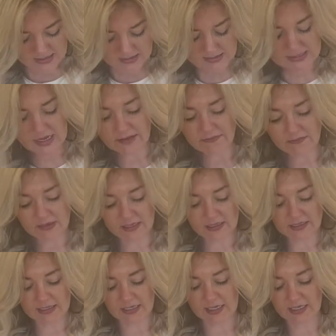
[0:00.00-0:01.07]

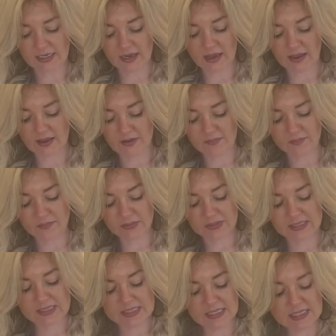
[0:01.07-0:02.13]
definitely
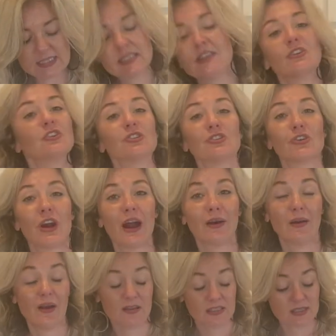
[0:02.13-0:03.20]
please consider
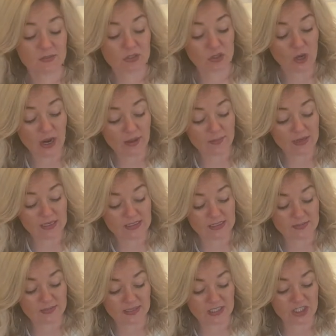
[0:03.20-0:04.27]
subscribing
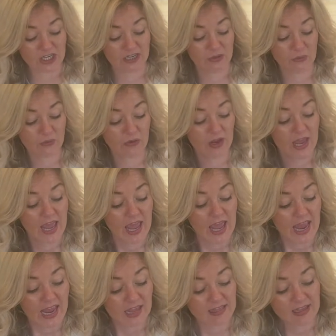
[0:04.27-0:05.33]
to my channel.
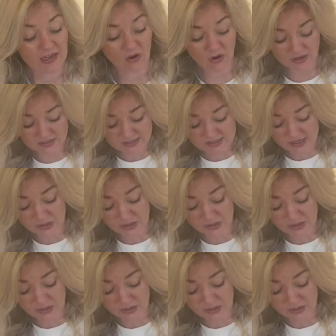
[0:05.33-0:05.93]
And then also